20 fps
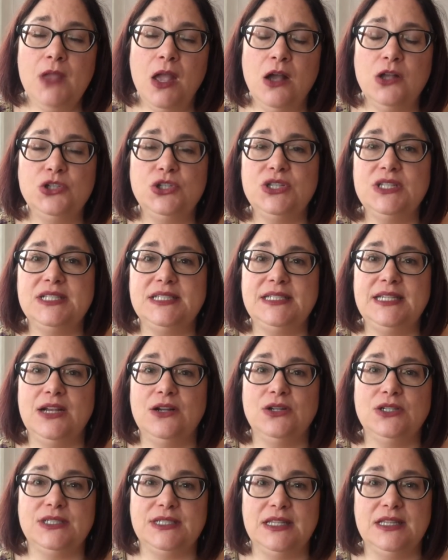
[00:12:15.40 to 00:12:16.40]
under the
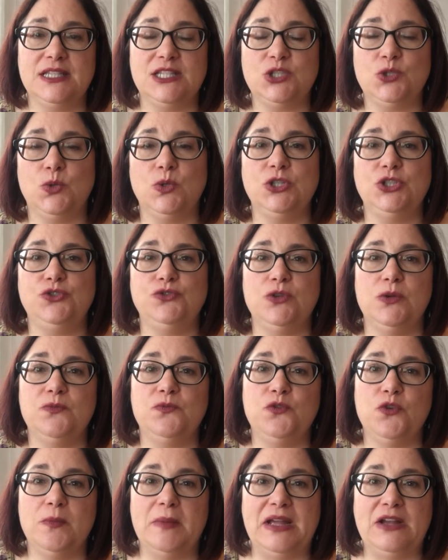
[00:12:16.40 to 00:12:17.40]
stairs in the storage room
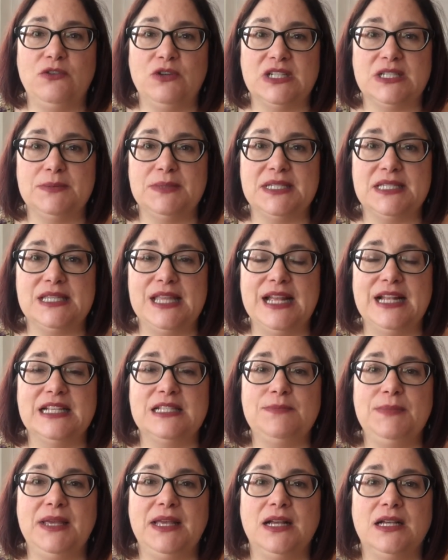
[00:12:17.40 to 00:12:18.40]
for my Christmas
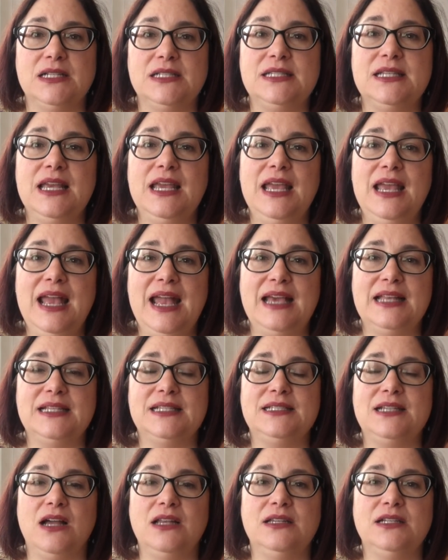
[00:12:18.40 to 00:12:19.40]
things because it
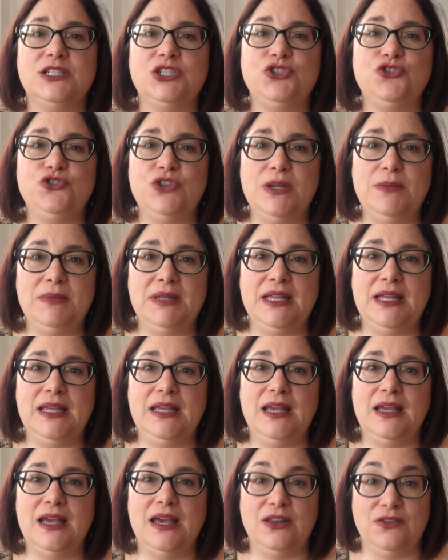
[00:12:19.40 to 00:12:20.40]
has gotten
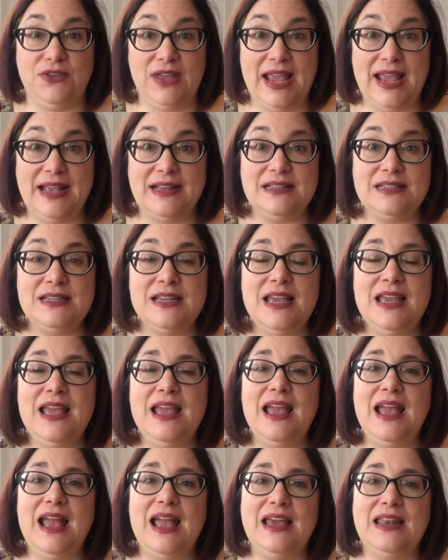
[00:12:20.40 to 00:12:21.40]
extremely out of hand
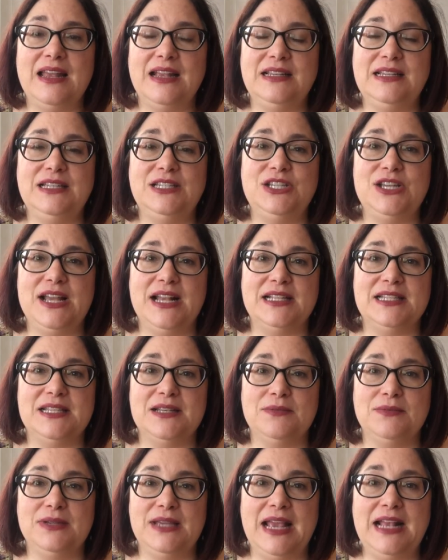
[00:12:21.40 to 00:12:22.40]
and I need to get
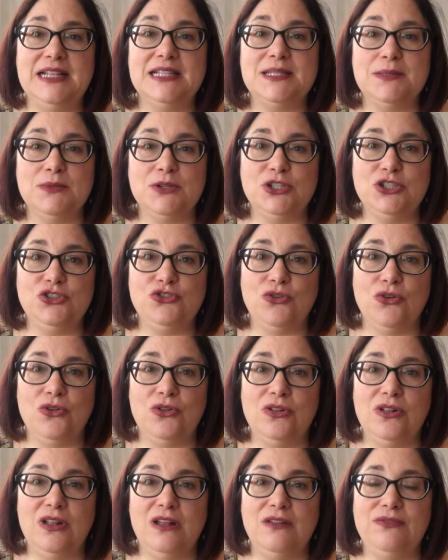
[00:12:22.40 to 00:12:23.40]
gain some
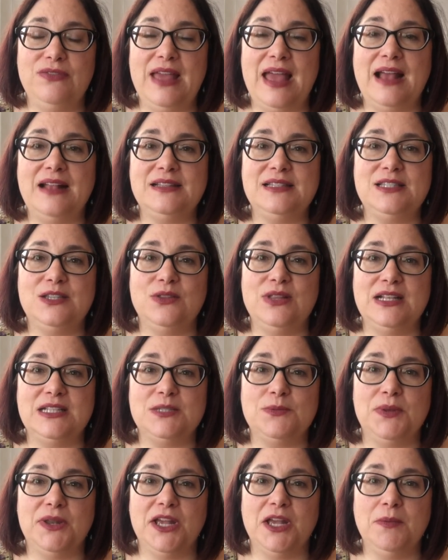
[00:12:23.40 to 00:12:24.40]
control of that. So
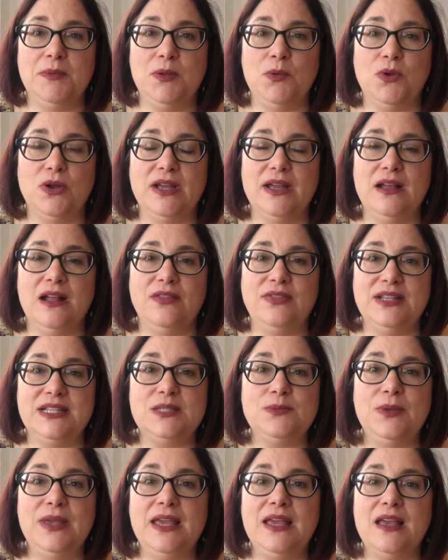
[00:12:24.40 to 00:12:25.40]
that's what I'm going to be working on
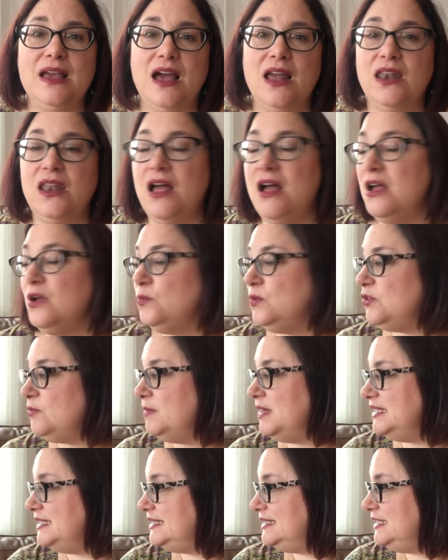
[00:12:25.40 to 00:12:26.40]
this week along with
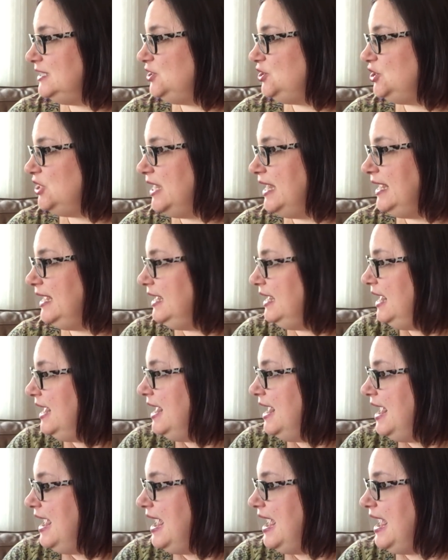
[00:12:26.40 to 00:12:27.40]
my stitching.
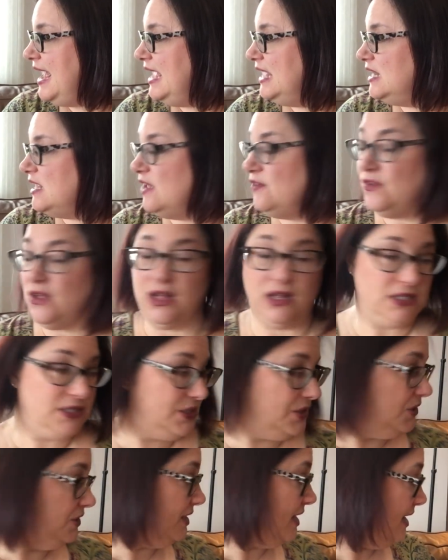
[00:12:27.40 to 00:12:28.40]
And I've
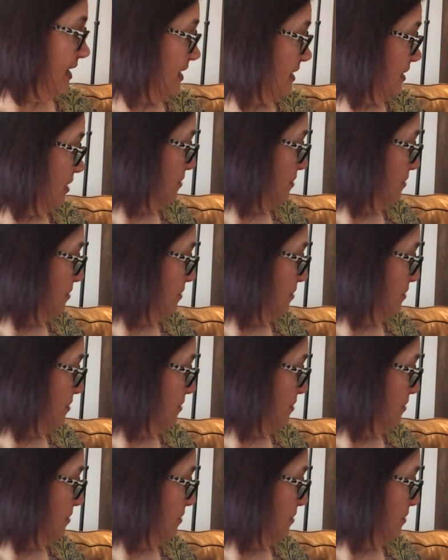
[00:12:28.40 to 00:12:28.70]
also taken